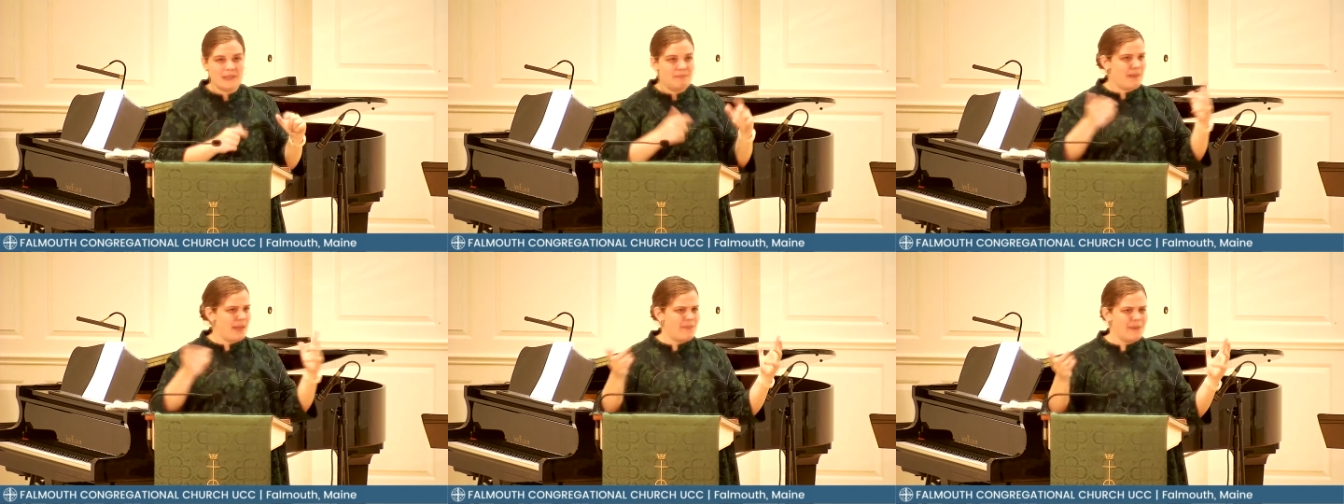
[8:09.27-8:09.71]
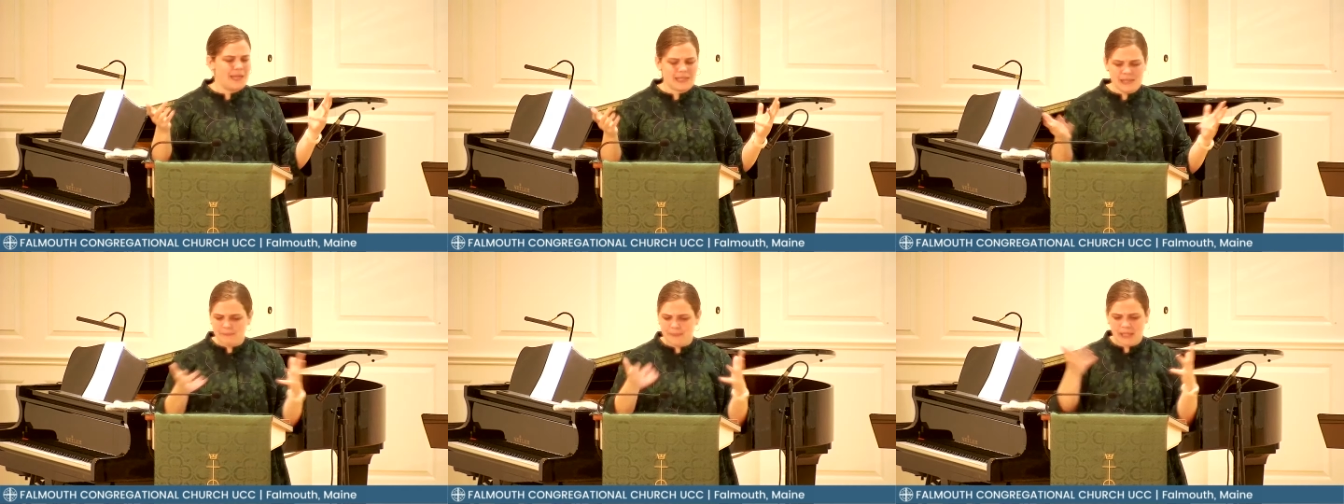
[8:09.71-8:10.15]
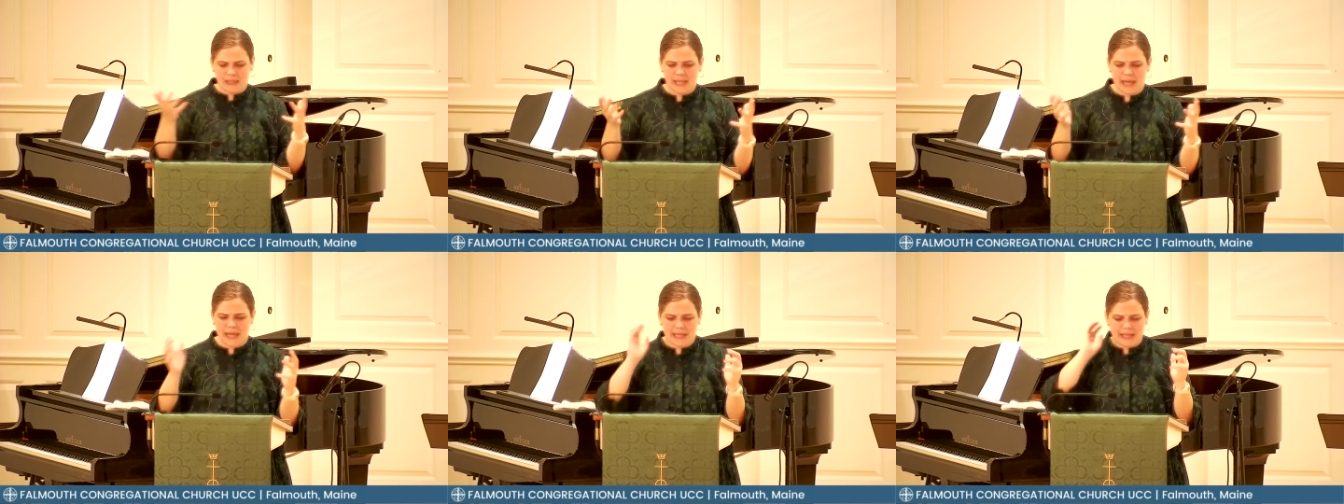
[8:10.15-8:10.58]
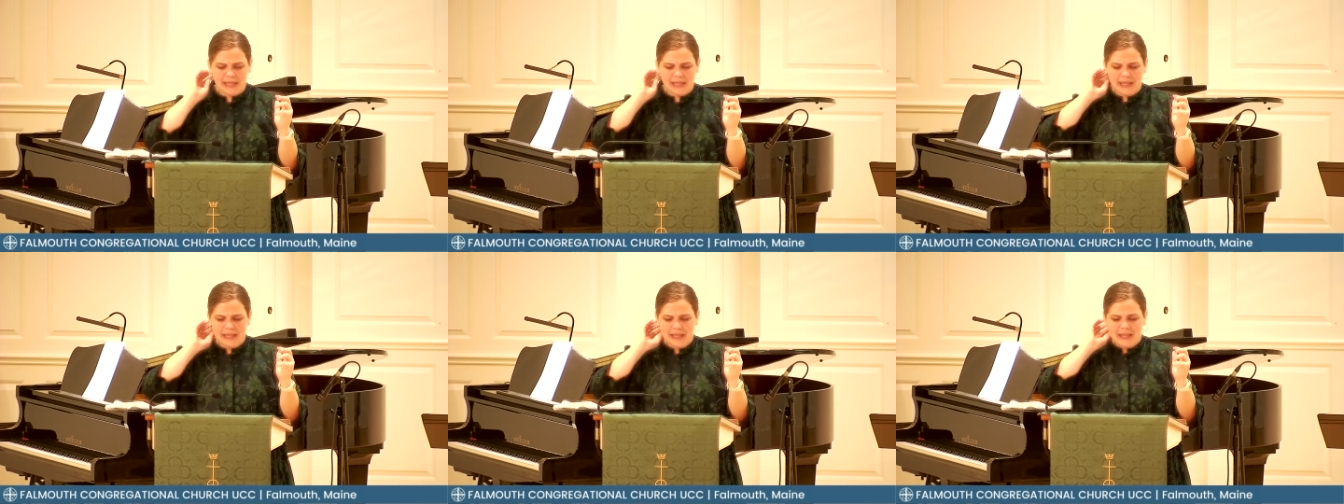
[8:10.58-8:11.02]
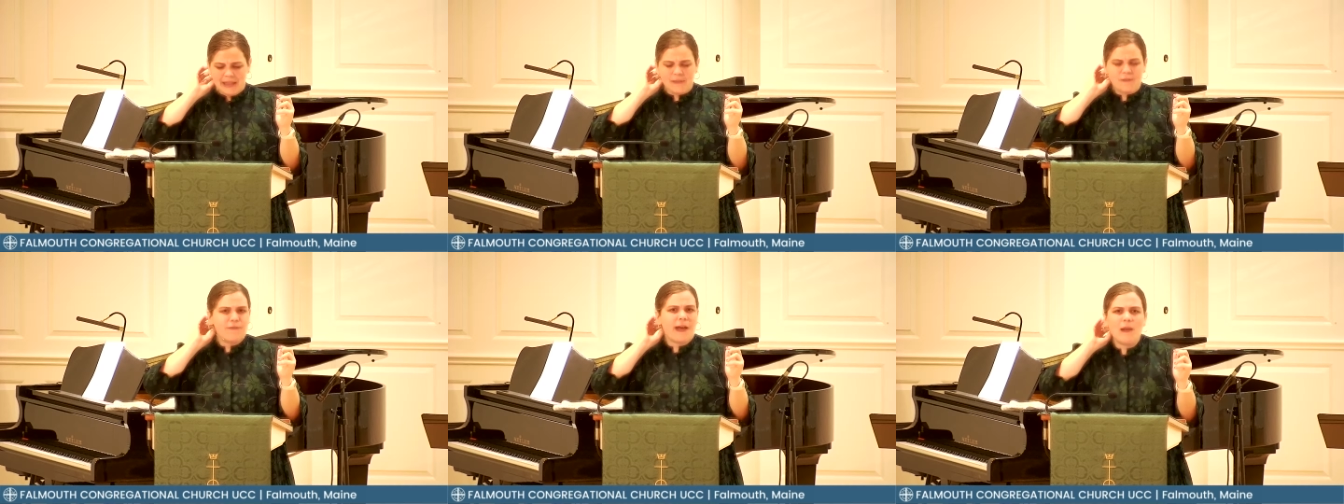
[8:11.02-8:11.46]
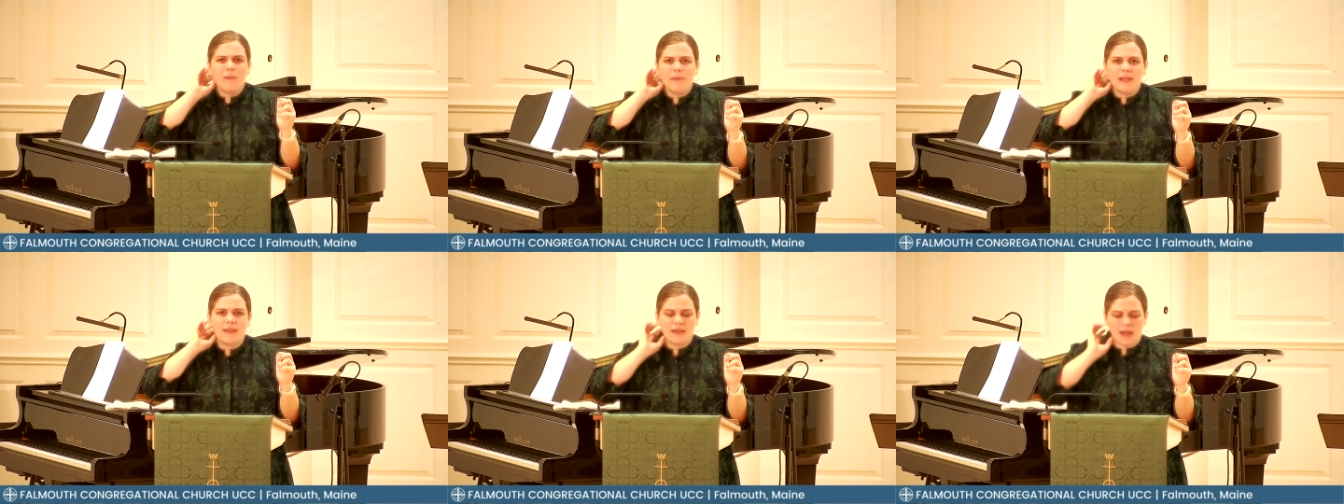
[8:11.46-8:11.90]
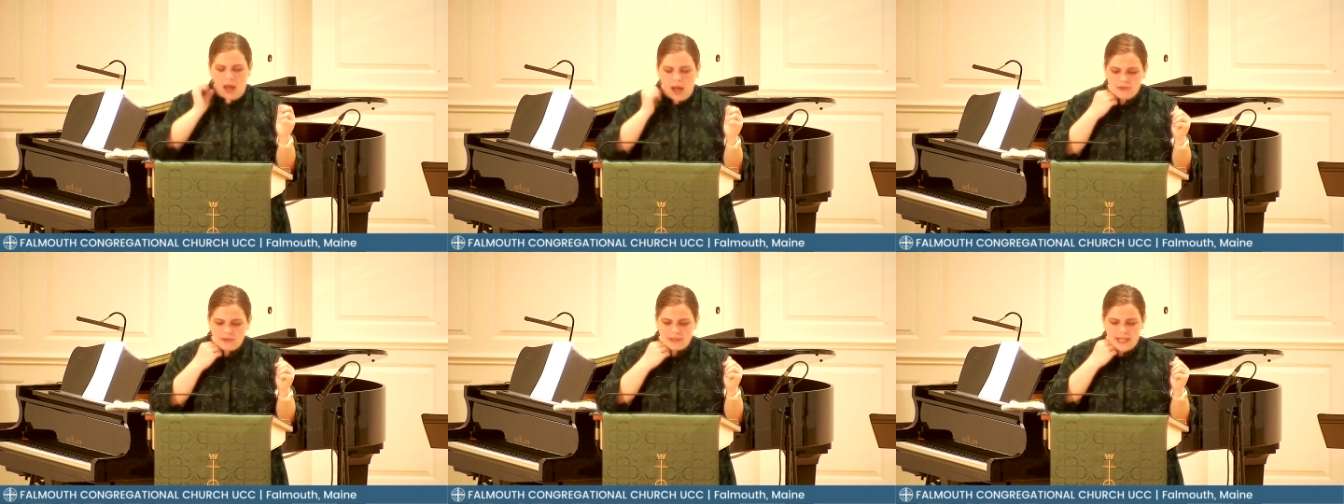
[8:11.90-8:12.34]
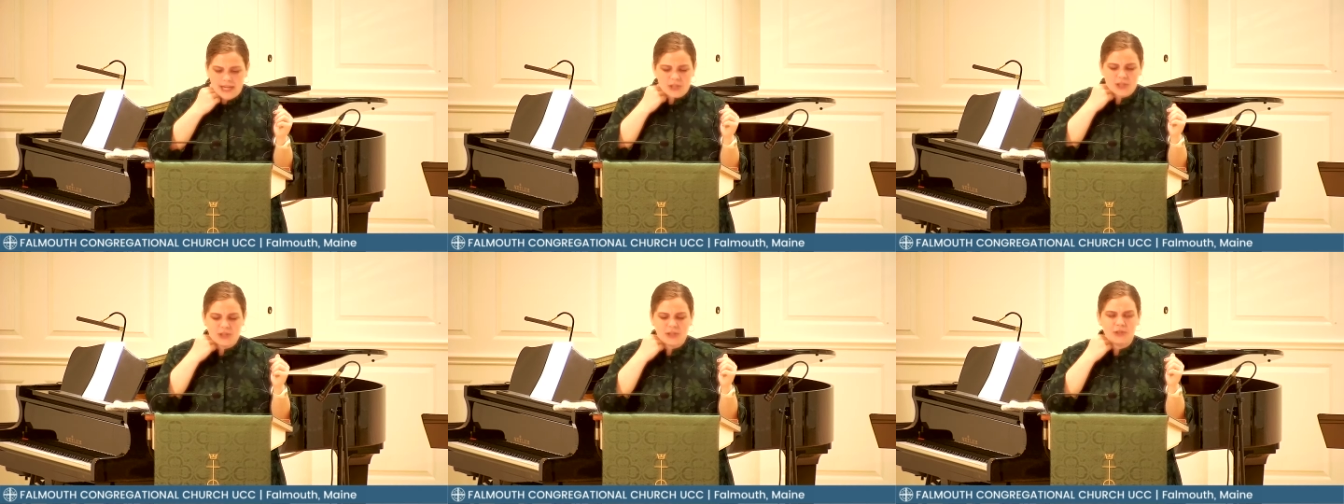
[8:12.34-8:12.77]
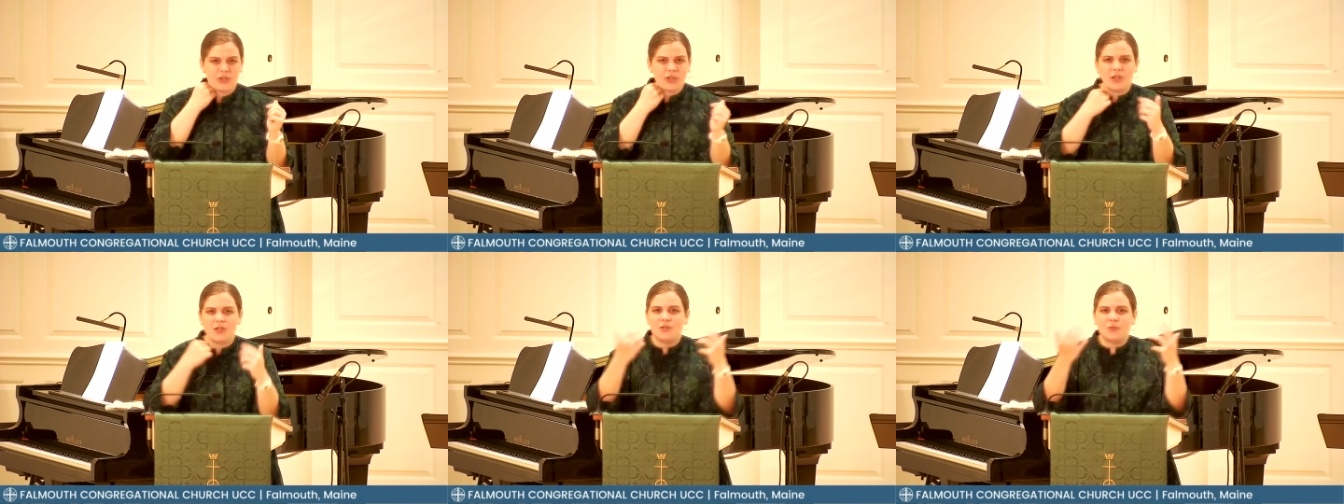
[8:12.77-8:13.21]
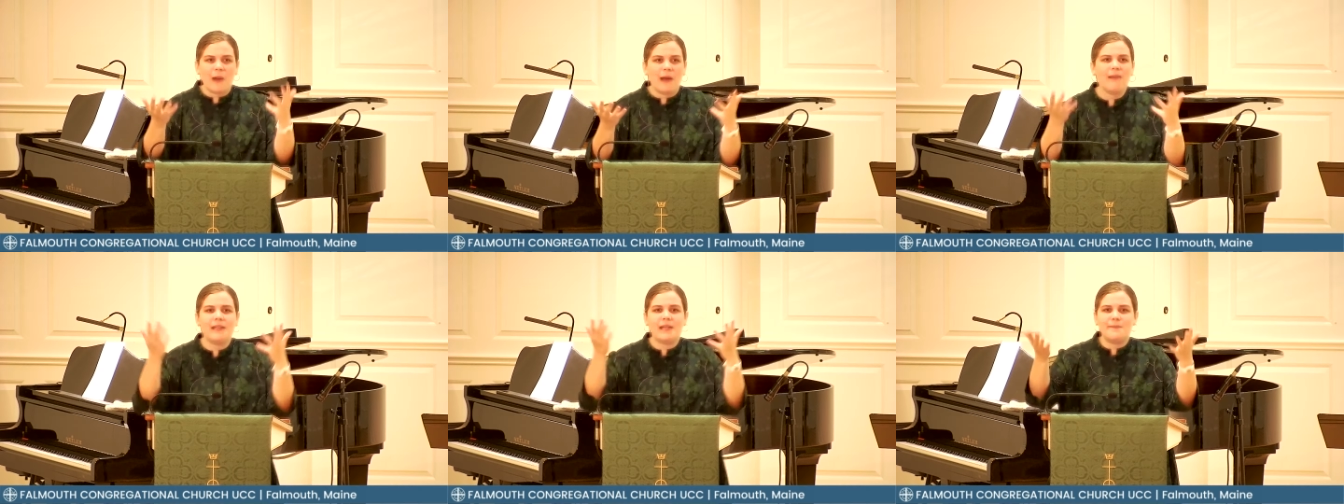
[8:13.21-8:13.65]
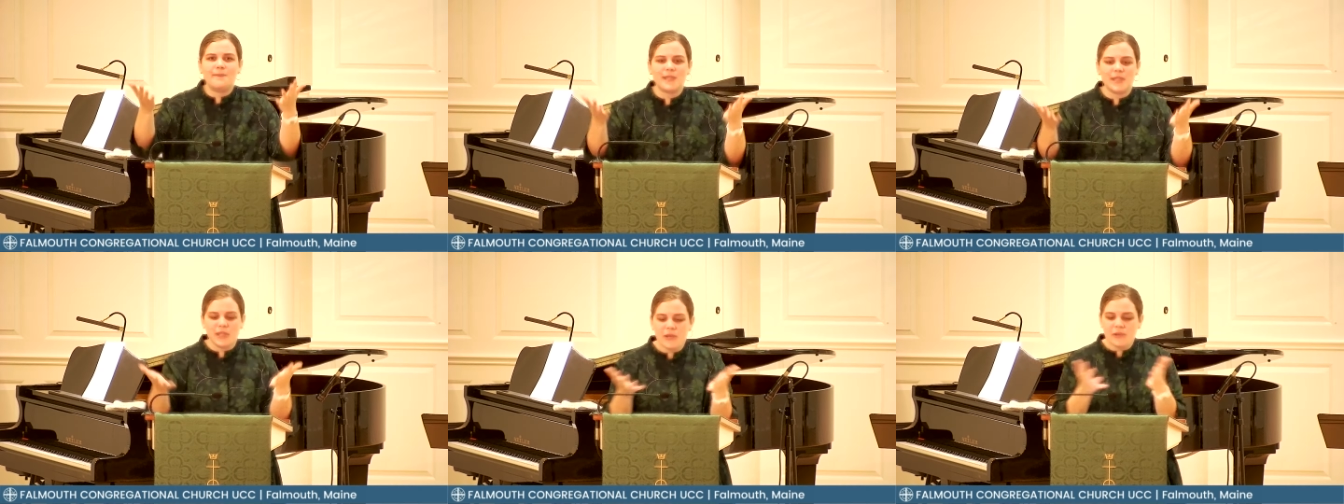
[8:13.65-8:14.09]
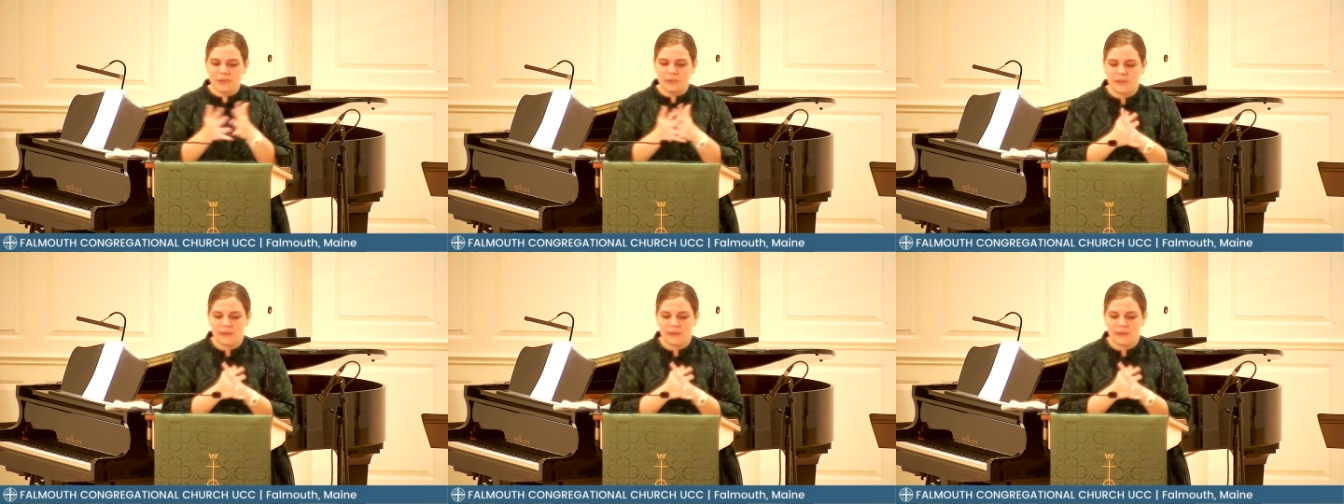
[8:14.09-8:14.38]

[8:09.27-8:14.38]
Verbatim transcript: Maybe something like, the Falmouth Congregational Church welcomes you.